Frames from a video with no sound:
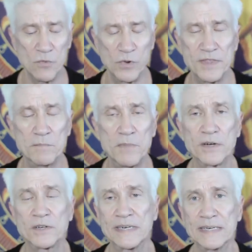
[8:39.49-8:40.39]
with the
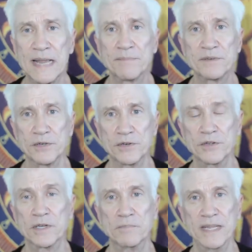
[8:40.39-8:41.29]
Mercury-Neptune,
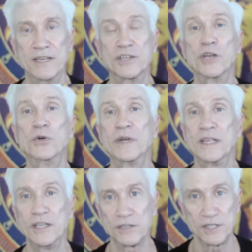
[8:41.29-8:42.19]
you could be
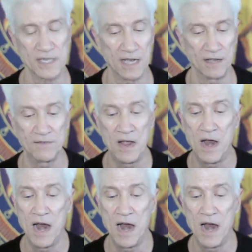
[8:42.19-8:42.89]
deluding yourself,